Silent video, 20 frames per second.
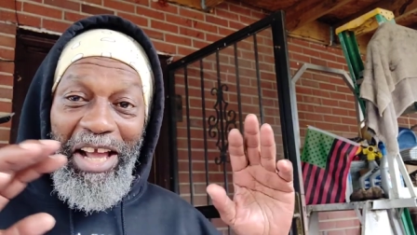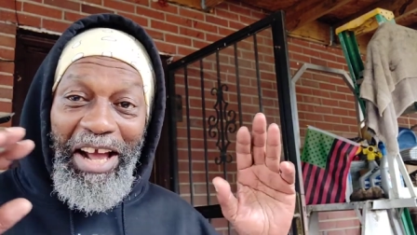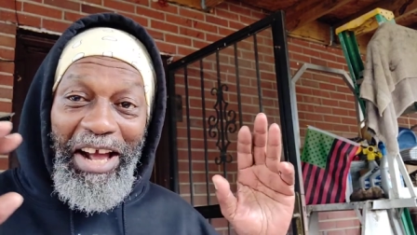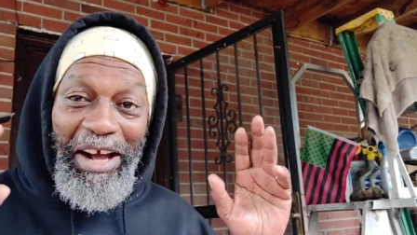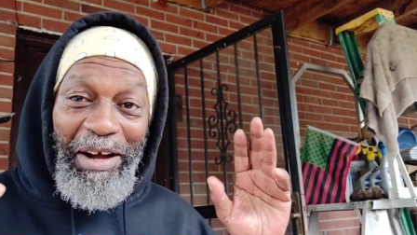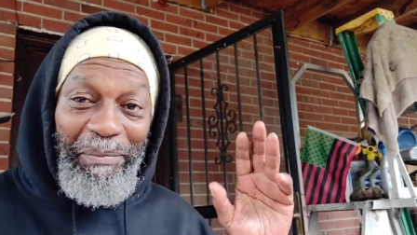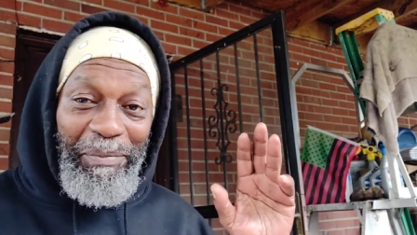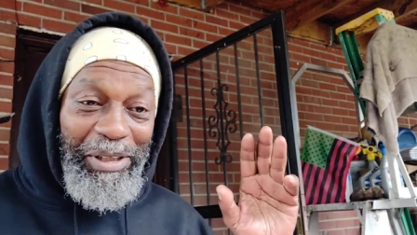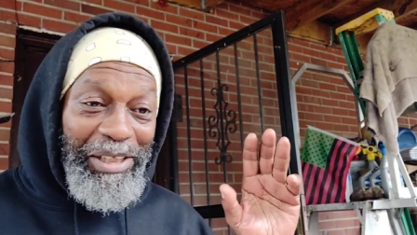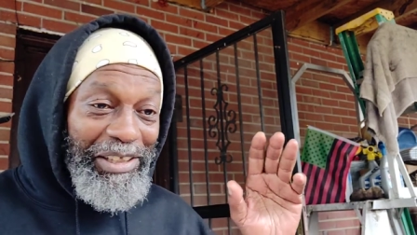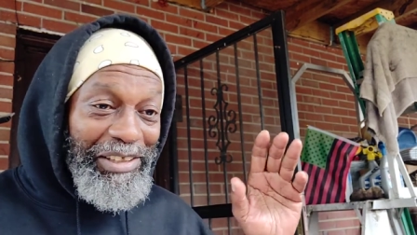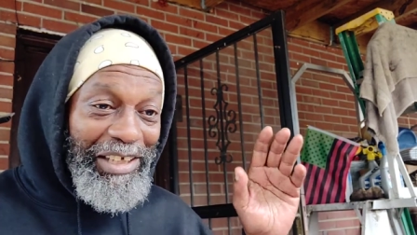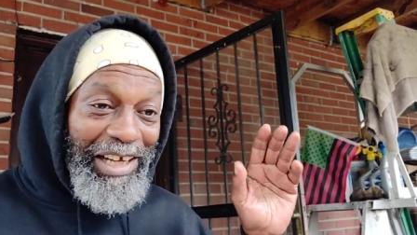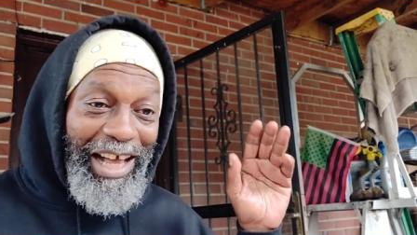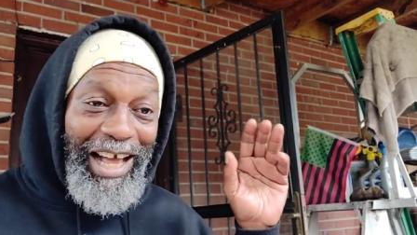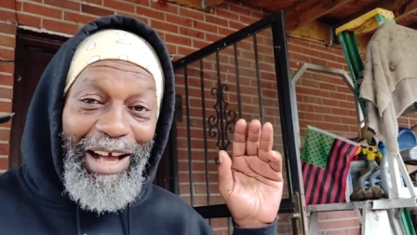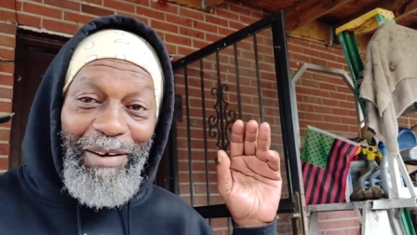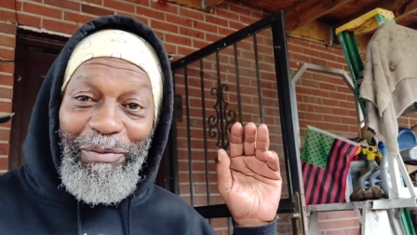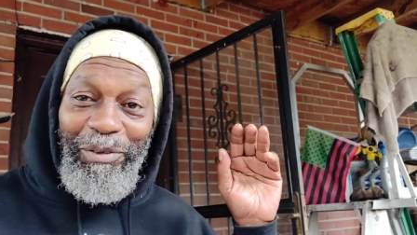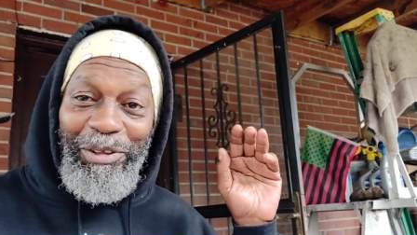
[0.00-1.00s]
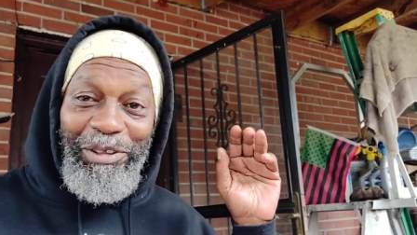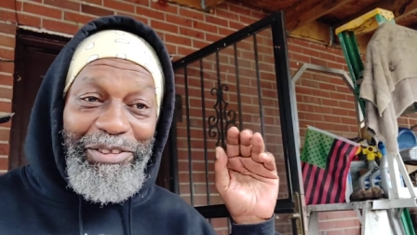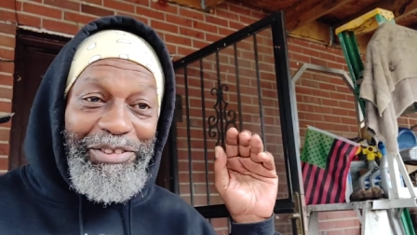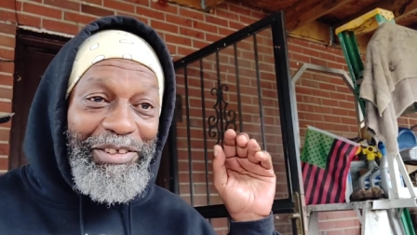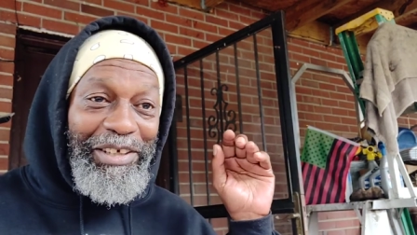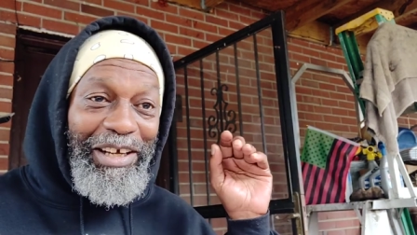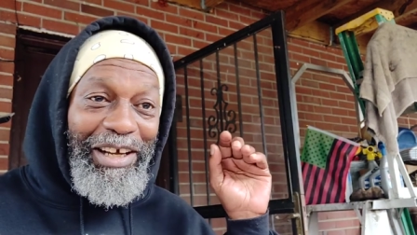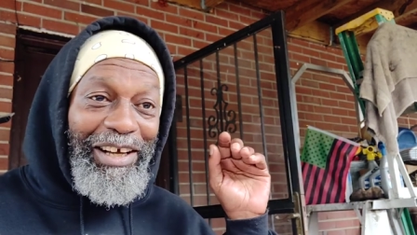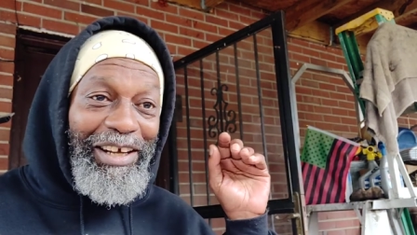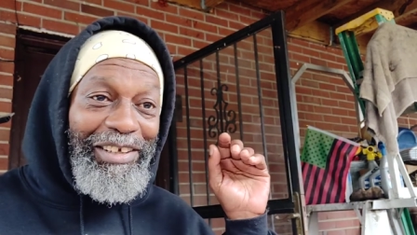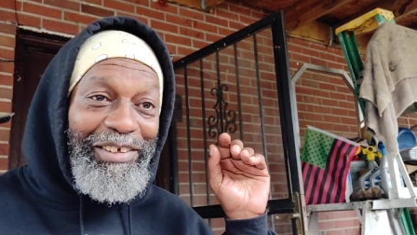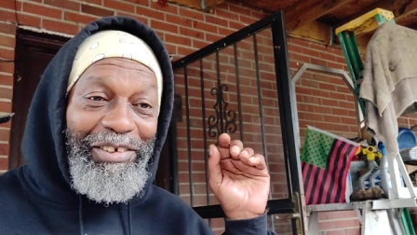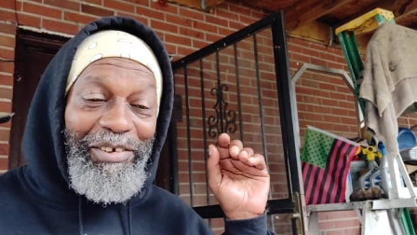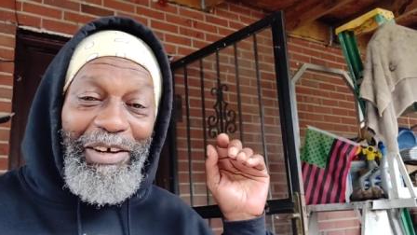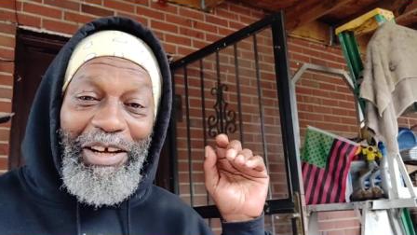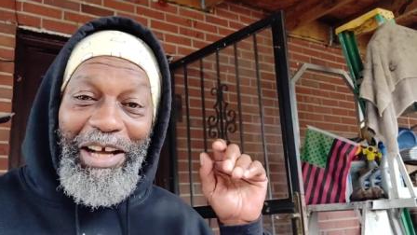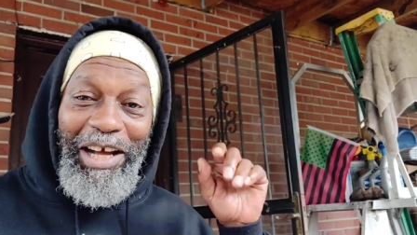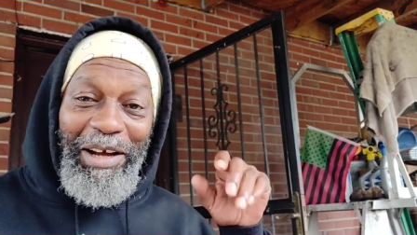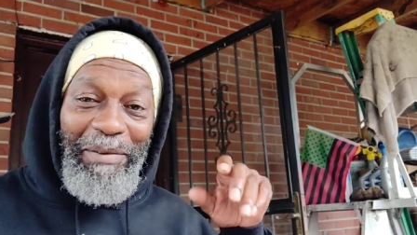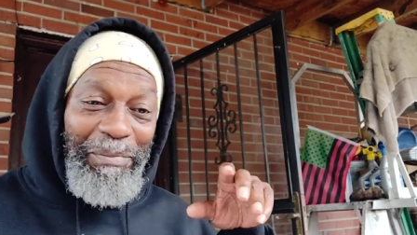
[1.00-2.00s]
I mean, I was, uh, you know,
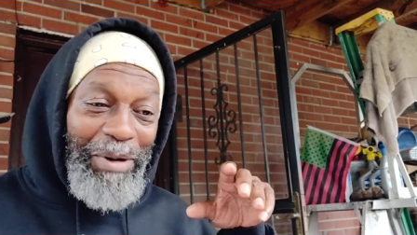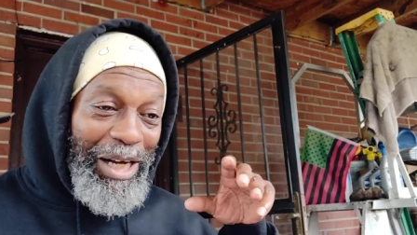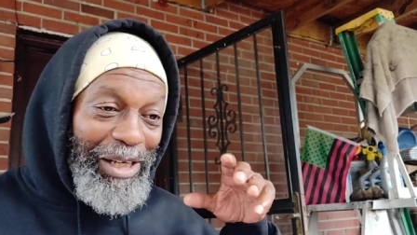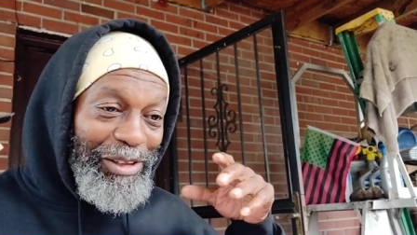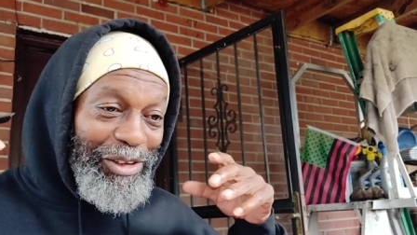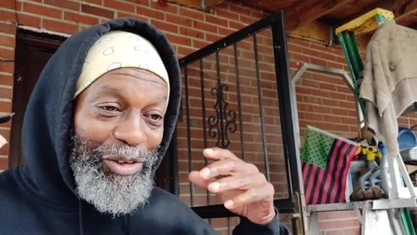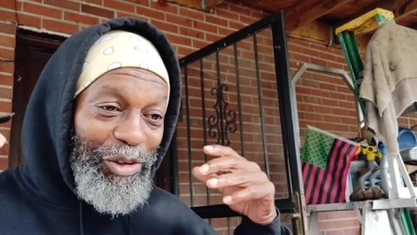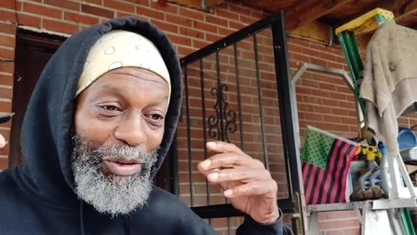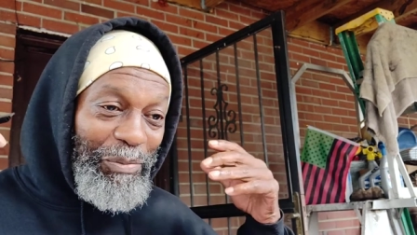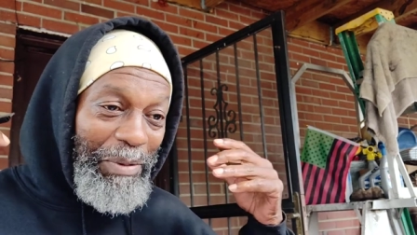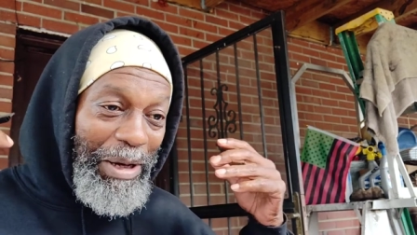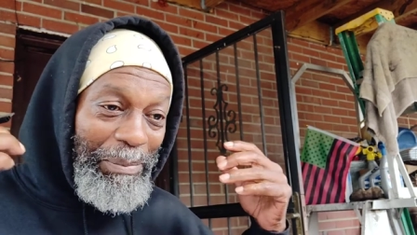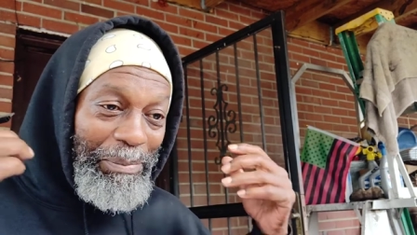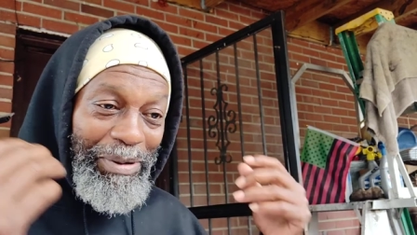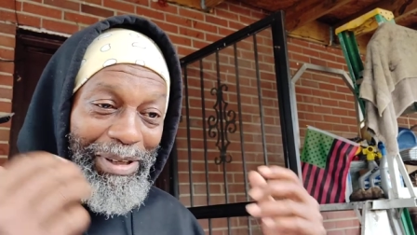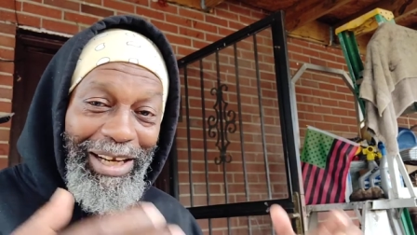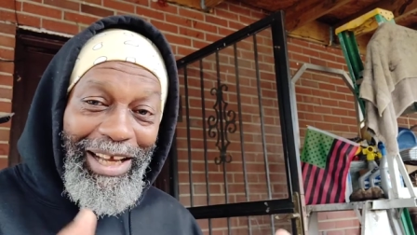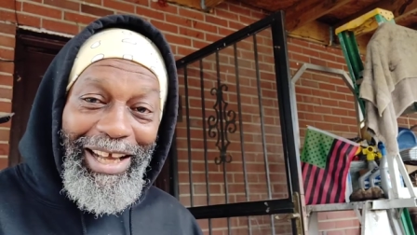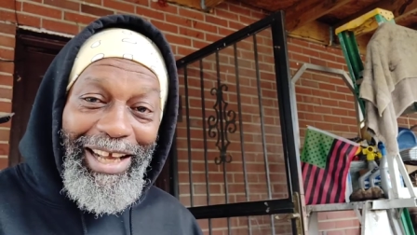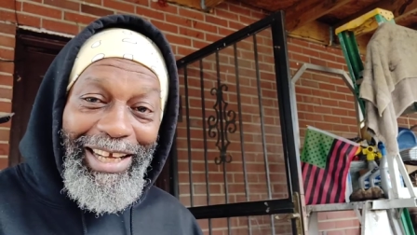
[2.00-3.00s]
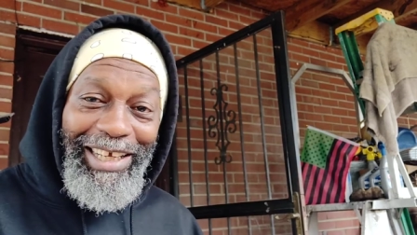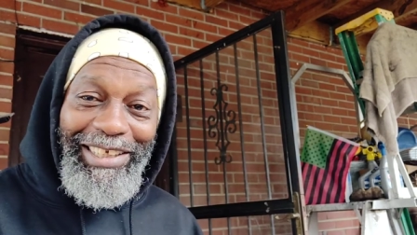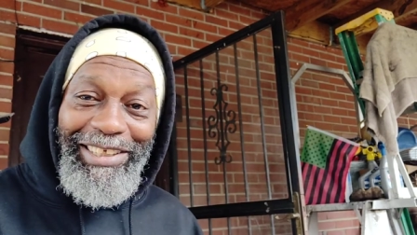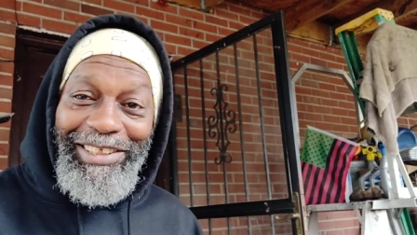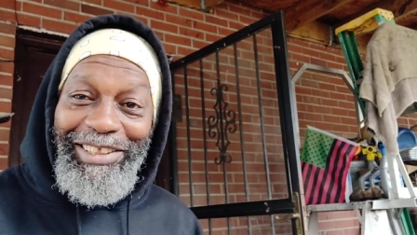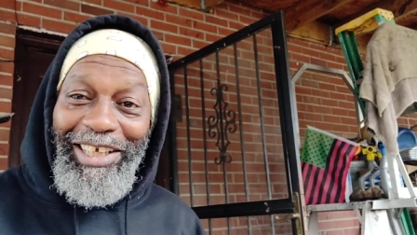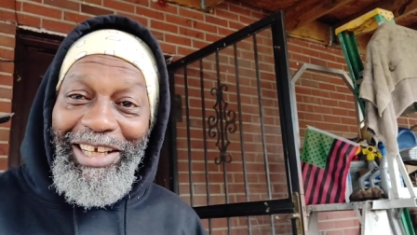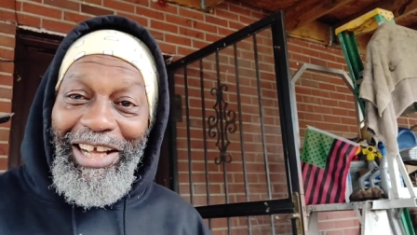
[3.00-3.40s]
I I was doing my plays,